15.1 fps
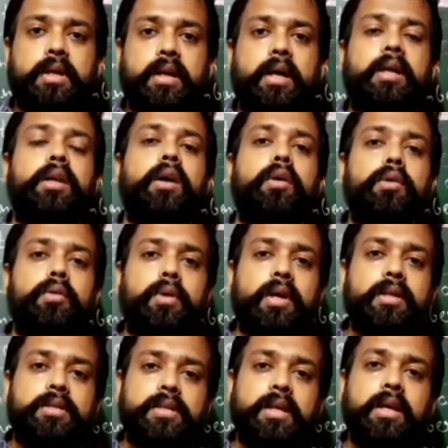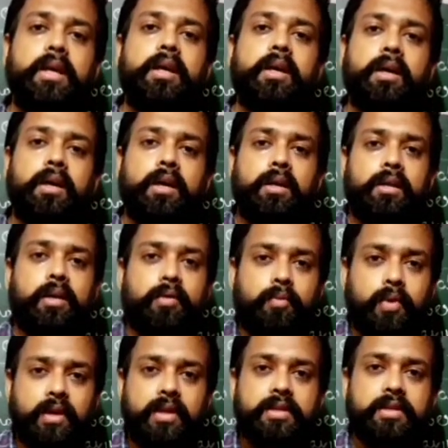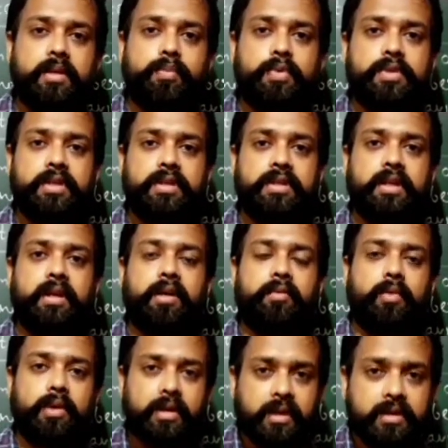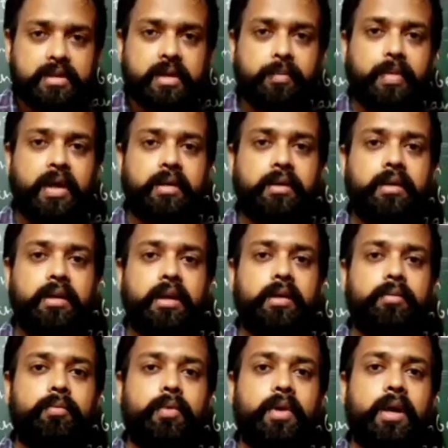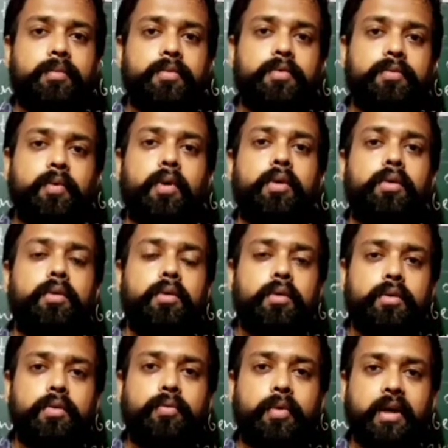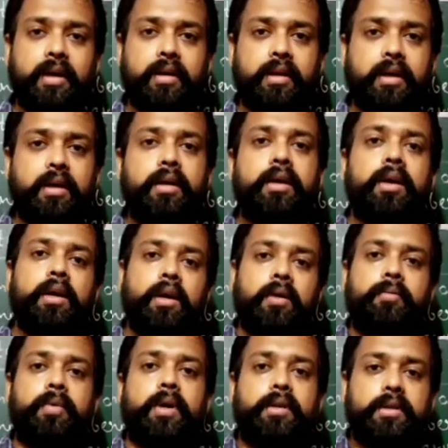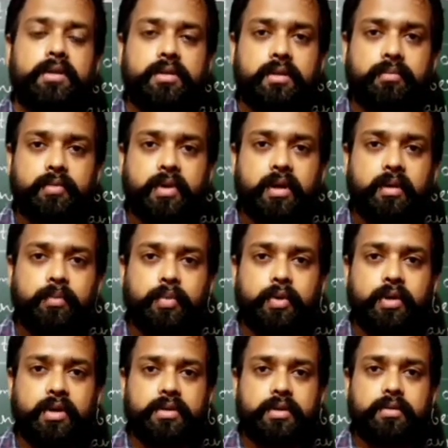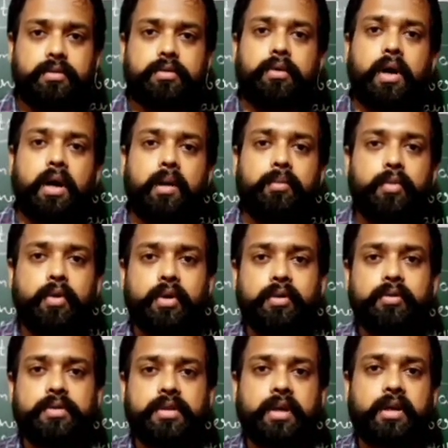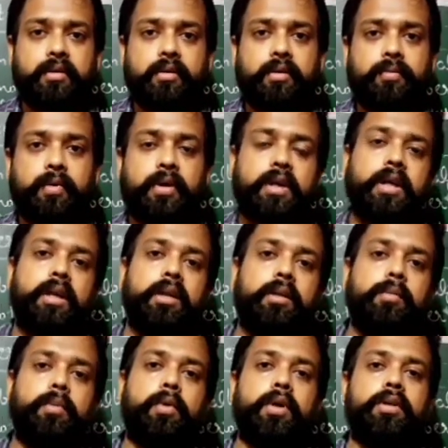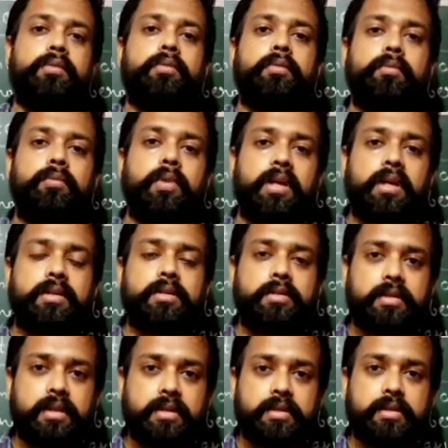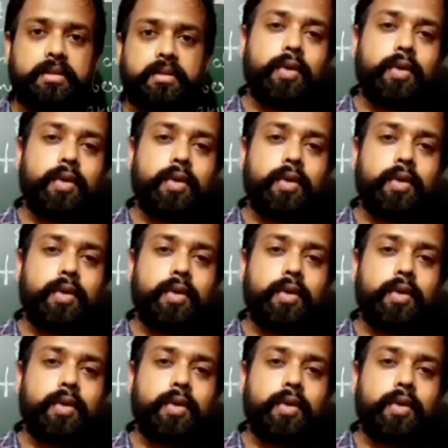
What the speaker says: And now you can see that what is the procedure and what is the method that we have to follow to find the factors of the production. So I am going to start your 14.1 exercise.